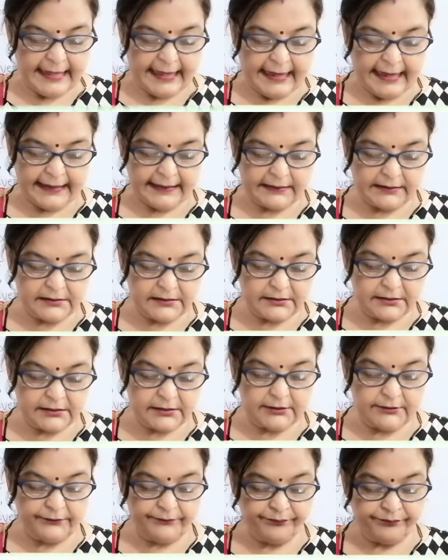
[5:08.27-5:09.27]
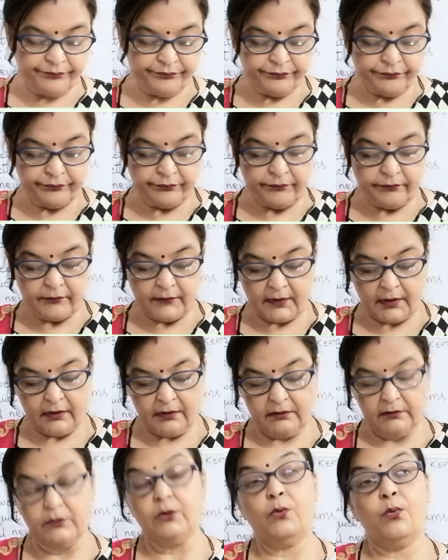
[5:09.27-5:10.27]
and
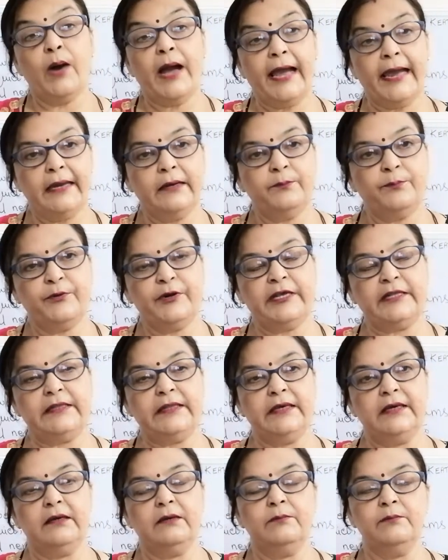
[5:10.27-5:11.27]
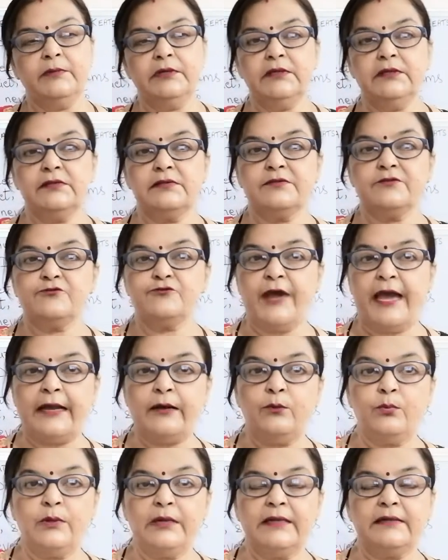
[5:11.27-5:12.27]
um, quiet breathing means
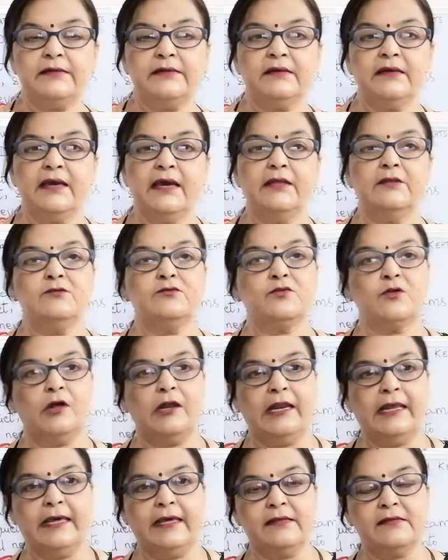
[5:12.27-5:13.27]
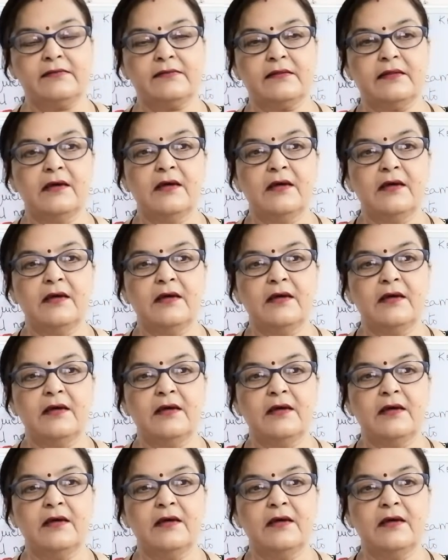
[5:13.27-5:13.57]
tranquility and solace.